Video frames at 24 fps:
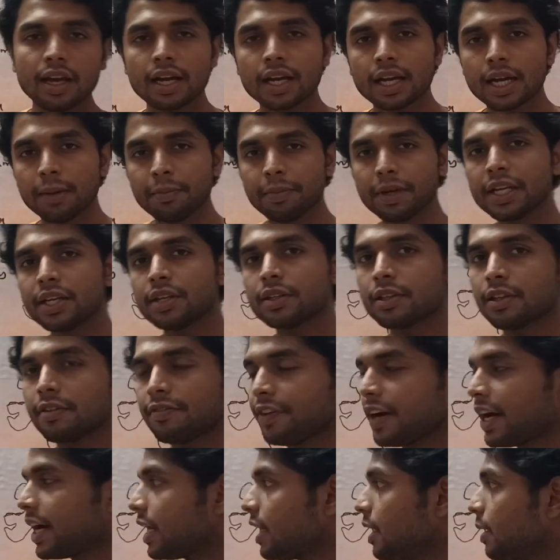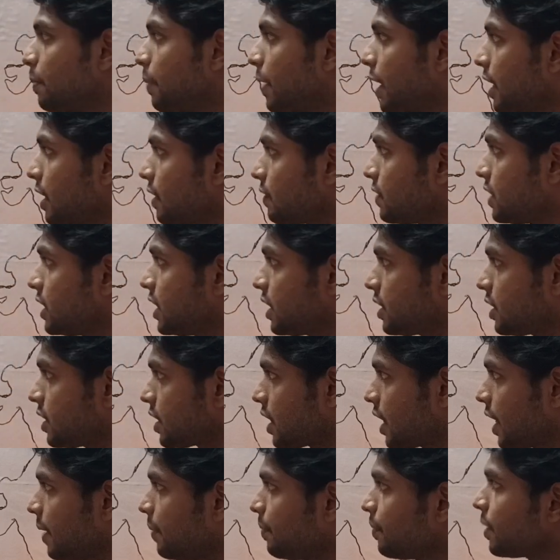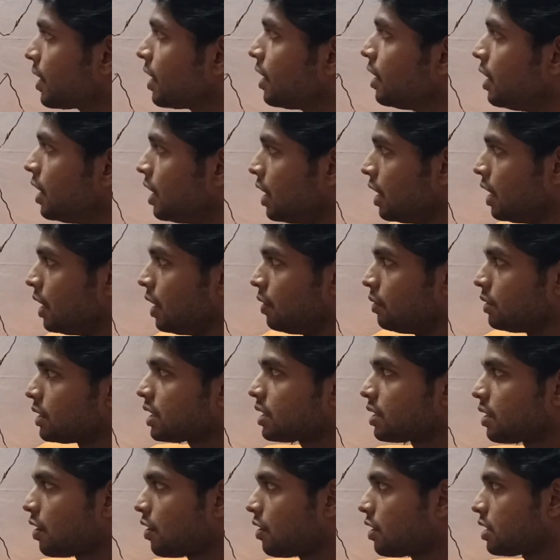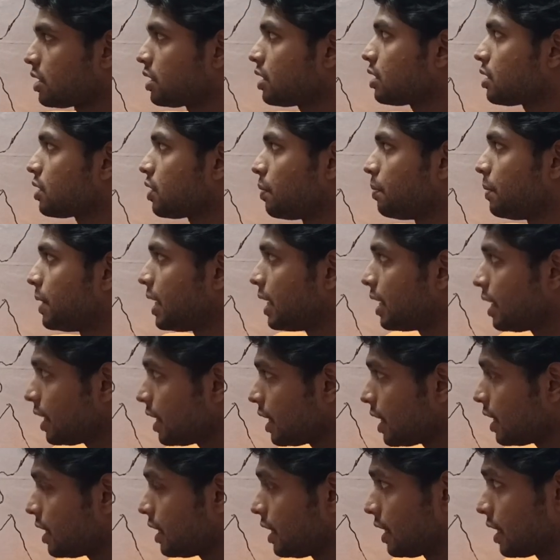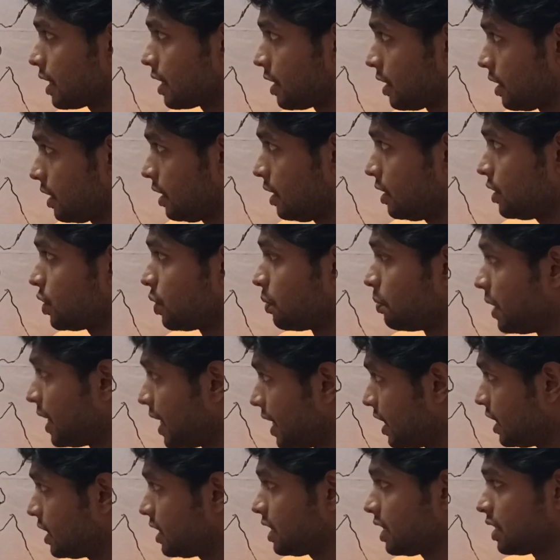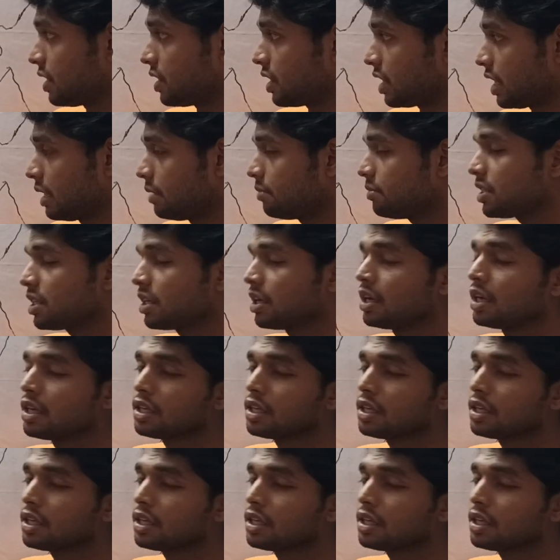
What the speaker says: Coming to the final part of jet stream, which is known as the Somali jet streams.